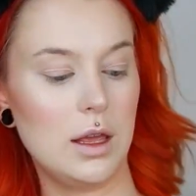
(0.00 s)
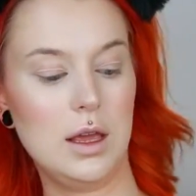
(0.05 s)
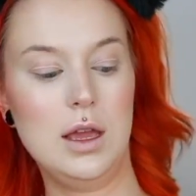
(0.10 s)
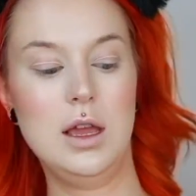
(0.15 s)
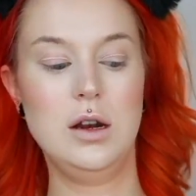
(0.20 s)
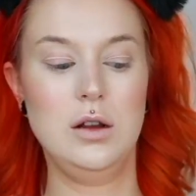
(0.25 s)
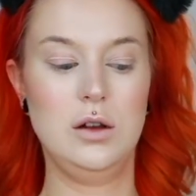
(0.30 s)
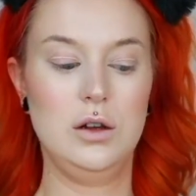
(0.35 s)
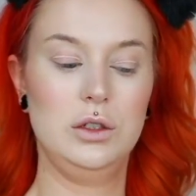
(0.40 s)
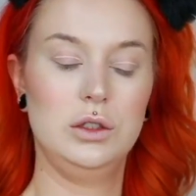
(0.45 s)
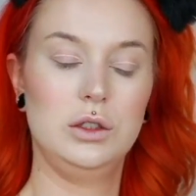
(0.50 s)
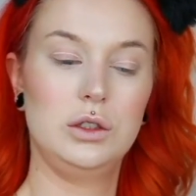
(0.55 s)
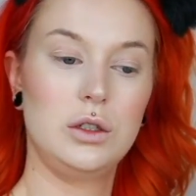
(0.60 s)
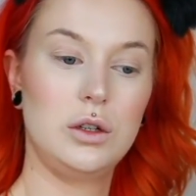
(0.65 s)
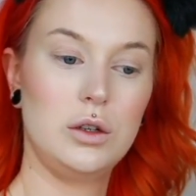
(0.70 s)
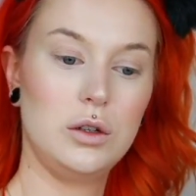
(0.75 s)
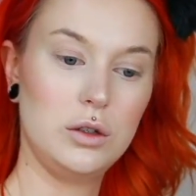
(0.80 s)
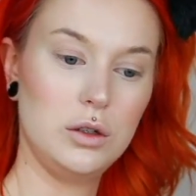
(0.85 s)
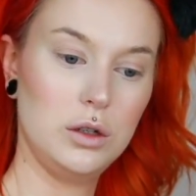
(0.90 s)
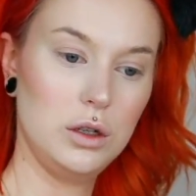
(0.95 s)
and
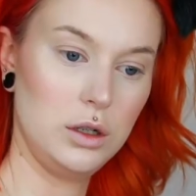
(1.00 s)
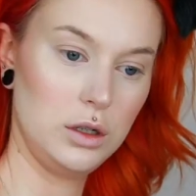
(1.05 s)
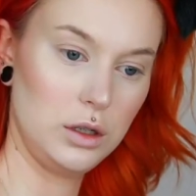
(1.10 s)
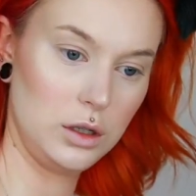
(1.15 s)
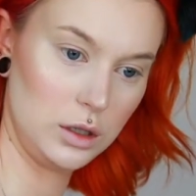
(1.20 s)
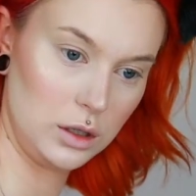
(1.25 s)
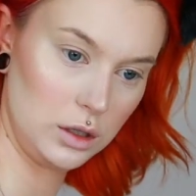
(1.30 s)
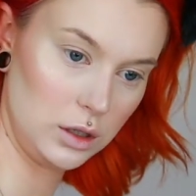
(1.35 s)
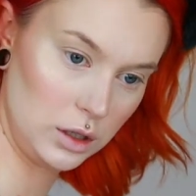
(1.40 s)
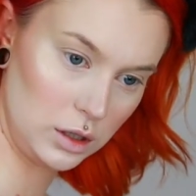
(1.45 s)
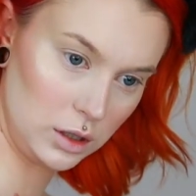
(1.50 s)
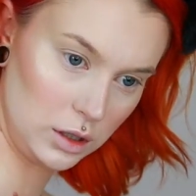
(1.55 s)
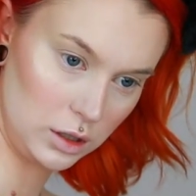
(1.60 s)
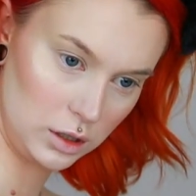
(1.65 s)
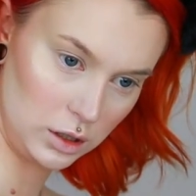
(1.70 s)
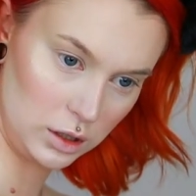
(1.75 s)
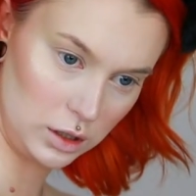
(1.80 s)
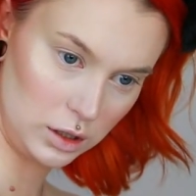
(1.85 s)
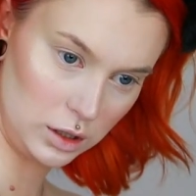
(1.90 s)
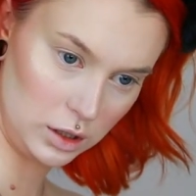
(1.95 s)
also
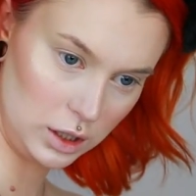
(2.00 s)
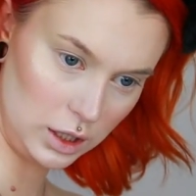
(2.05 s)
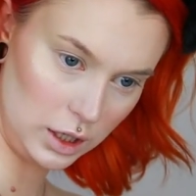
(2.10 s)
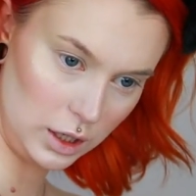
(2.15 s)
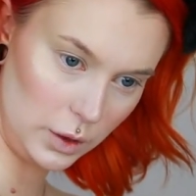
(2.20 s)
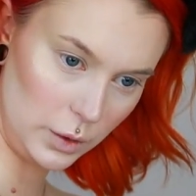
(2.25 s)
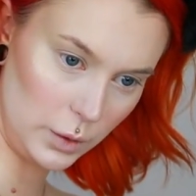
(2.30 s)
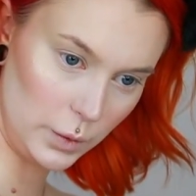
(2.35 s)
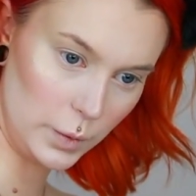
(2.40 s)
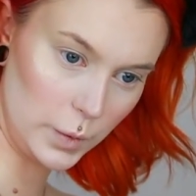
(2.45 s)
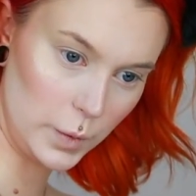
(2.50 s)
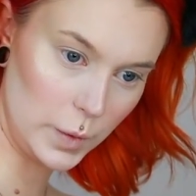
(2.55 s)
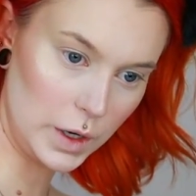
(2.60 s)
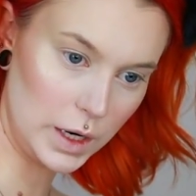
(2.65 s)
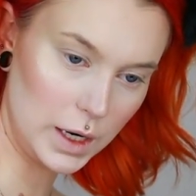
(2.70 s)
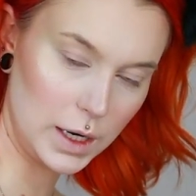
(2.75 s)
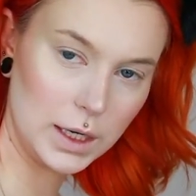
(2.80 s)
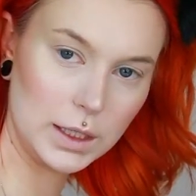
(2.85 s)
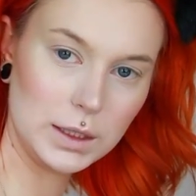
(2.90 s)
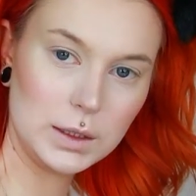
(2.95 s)

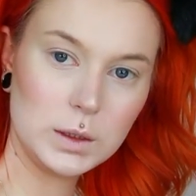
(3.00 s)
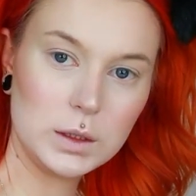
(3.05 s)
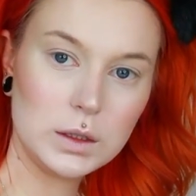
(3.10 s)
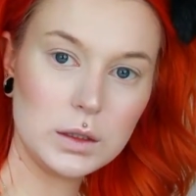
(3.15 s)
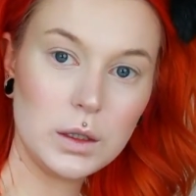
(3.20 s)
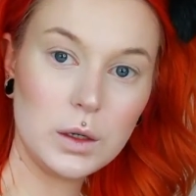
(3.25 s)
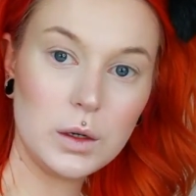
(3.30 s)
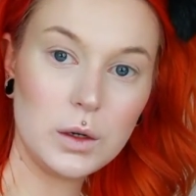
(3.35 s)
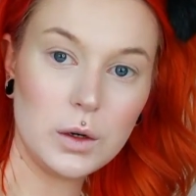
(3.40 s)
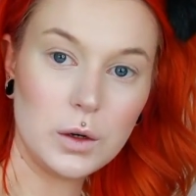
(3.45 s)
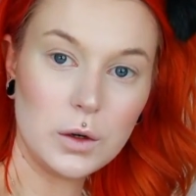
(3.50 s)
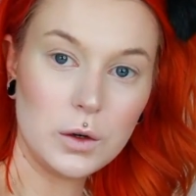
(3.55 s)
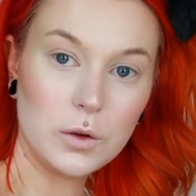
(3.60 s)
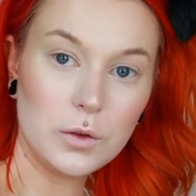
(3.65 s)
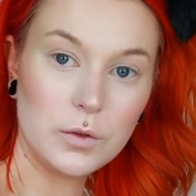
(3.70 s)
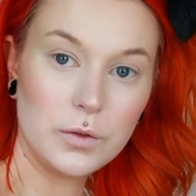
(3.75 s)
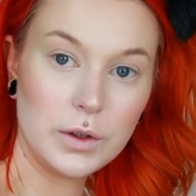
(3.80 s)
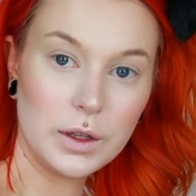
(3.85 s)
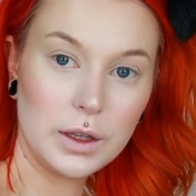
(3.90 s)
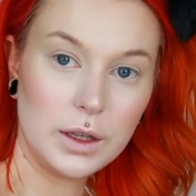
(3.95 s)
right
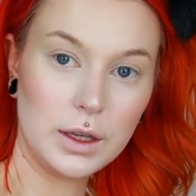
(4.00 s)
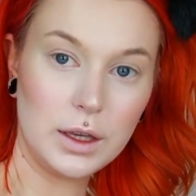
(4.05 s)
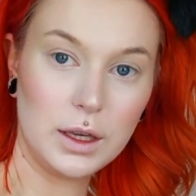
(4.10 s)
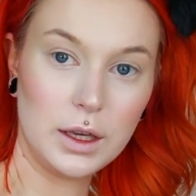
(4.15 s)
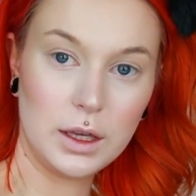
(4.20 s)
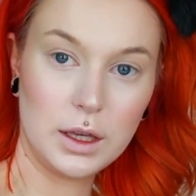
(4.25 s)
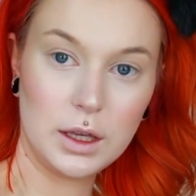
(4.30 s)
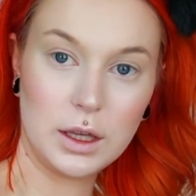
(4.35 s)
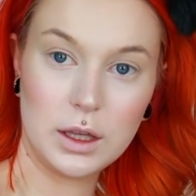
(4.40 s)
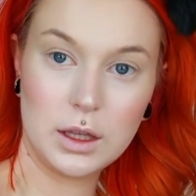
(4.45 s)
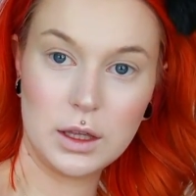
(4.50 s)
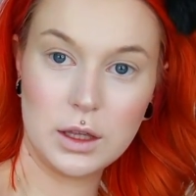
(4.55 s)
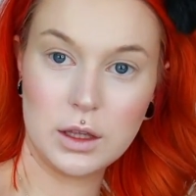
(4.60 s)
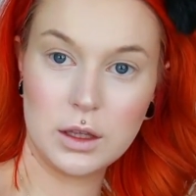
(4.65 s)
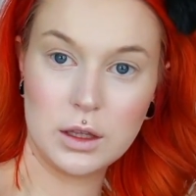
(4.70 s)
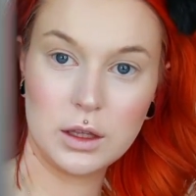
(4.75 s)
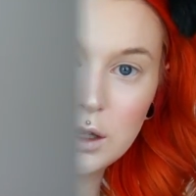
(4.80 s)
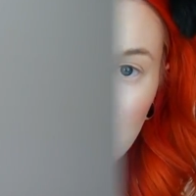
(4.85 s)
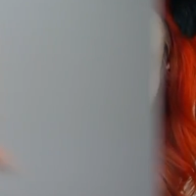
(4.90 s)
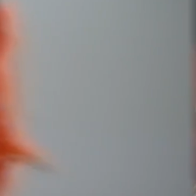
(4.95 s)
over here.
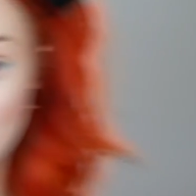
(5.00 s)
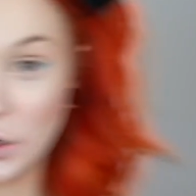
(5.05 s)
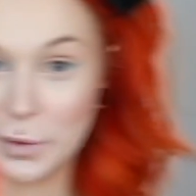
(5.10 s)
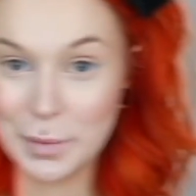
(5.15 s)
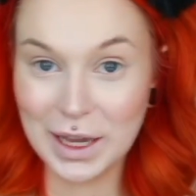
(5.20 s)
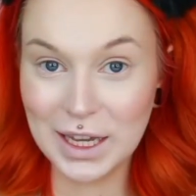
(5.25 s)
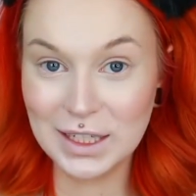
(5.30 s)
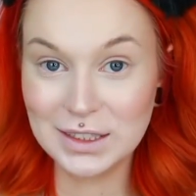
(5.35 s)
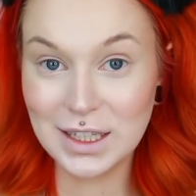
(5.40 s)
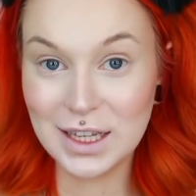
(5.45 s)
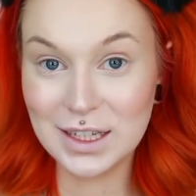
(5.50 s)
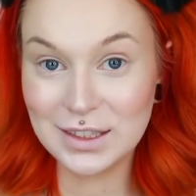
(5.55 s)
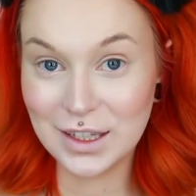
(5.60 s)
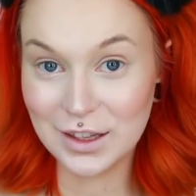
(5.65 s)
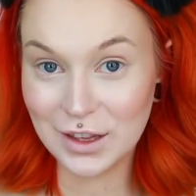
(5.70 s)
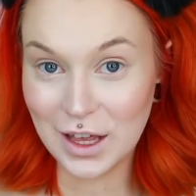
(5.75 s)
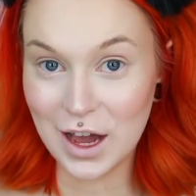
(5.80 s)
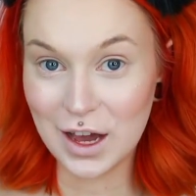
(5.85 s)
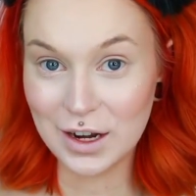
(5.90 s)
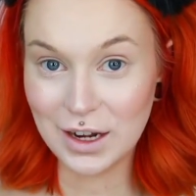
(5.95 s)
So the base is
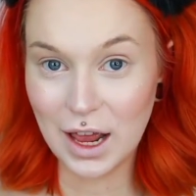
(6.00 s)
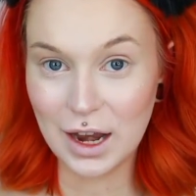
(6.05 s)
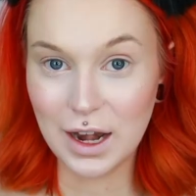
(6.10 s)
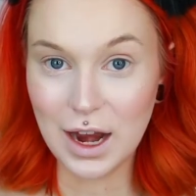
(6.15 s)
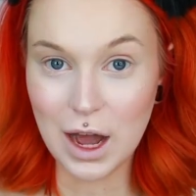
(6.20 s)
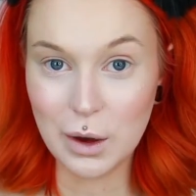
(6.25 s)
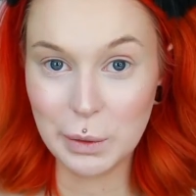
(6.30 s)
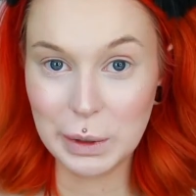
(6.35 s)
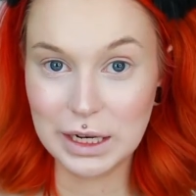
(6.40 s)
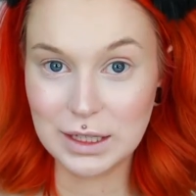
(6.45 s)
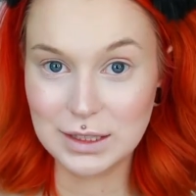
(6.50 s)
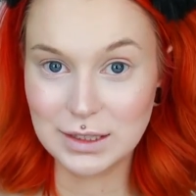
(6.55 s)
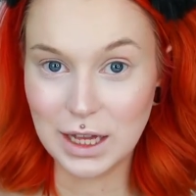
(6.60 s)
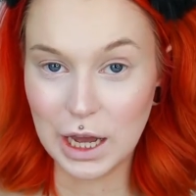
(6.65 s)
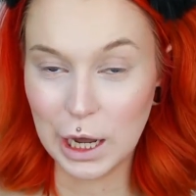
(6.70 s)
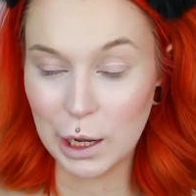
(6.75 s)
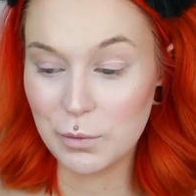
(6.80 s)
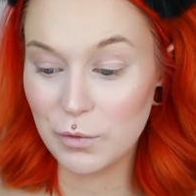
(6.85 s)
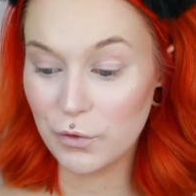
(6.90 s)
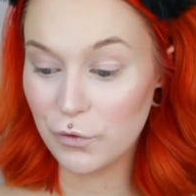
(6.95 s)
done and now it is
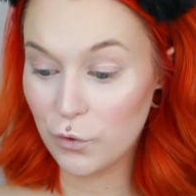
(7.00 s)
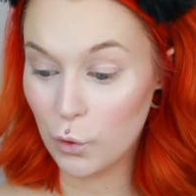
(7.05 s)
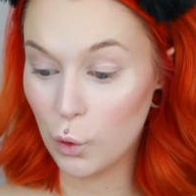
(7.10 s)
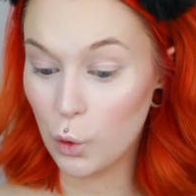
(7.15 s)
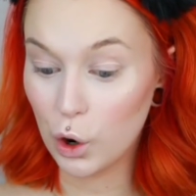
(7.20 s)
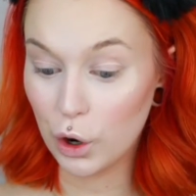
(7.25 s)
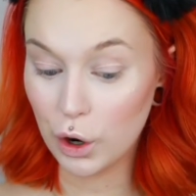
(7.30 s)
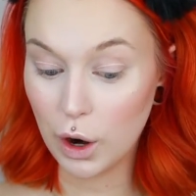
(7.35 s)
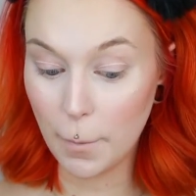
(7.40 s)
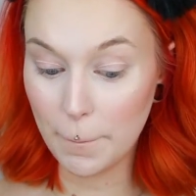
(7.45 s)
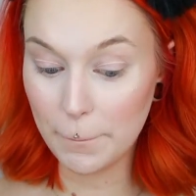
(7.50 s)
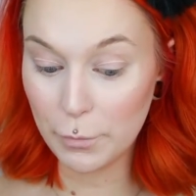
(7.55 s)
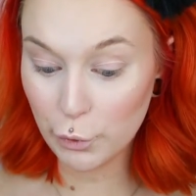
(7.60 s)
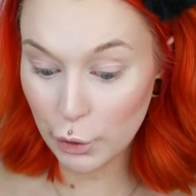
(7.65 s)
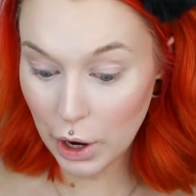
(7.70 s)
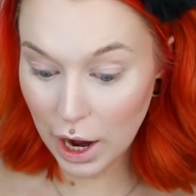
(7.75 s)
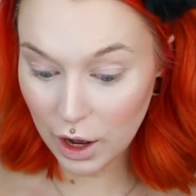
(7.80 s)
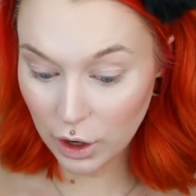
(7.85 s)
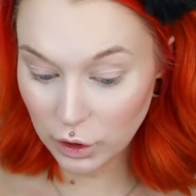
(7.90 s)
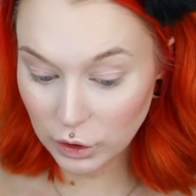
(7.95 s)
time for
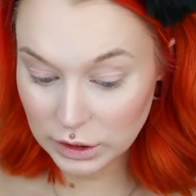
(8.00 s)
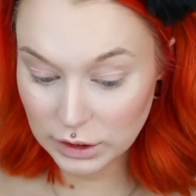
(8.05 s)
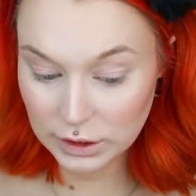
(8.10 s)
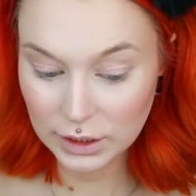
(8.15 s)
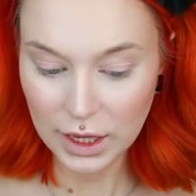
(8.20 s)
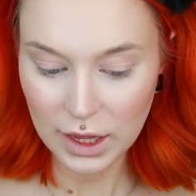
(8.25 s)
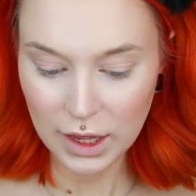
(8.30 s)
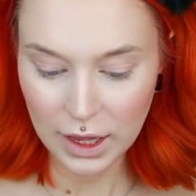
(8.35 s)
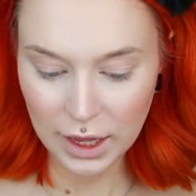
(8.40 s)
brows.